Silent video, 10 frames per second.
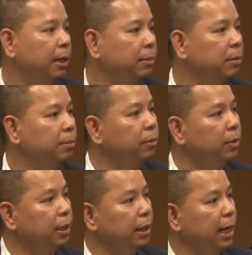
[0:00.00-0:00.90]
I'm going to build
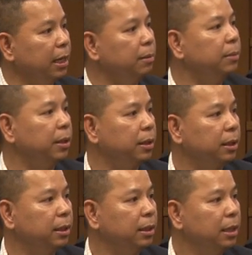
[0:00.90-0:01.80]
one in Latin
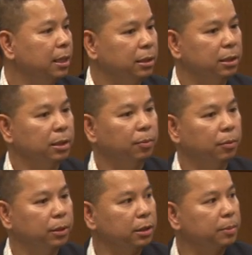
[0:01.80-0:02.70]
America to
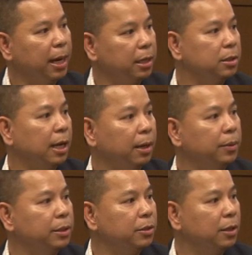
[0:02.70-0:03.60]
support the Spanish
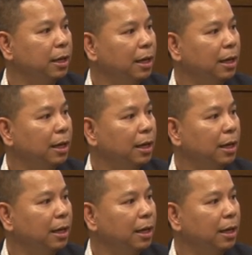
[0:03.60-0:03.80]
language.